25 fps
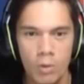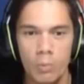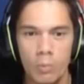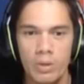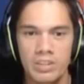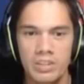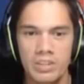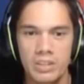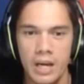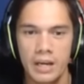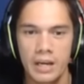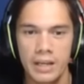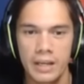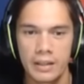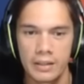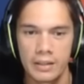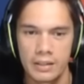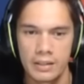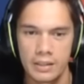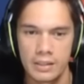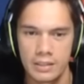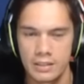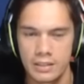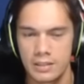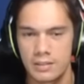We've done it,
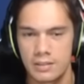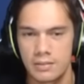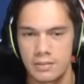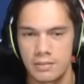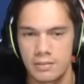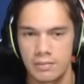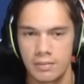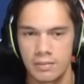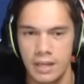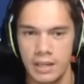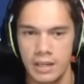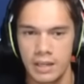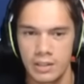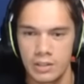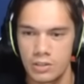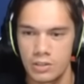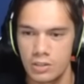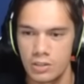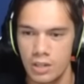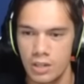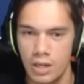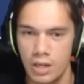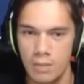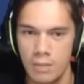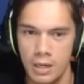guys. Thank you
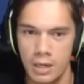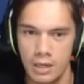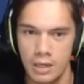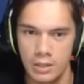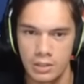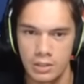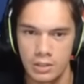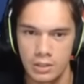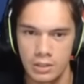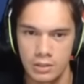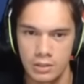so much.